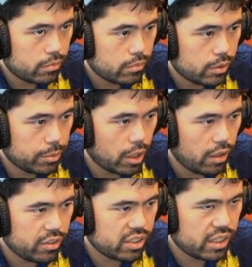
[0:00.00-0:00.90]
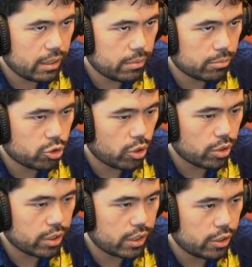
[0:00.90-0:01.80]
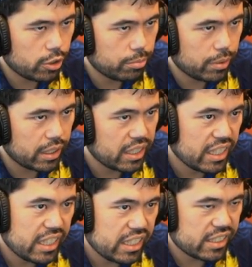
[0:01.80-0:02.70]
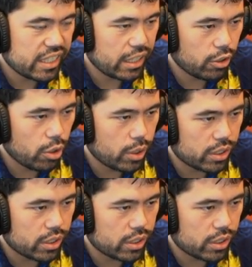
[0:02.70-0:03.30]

I mean, obviously, I'm struggling here, but he's getting low on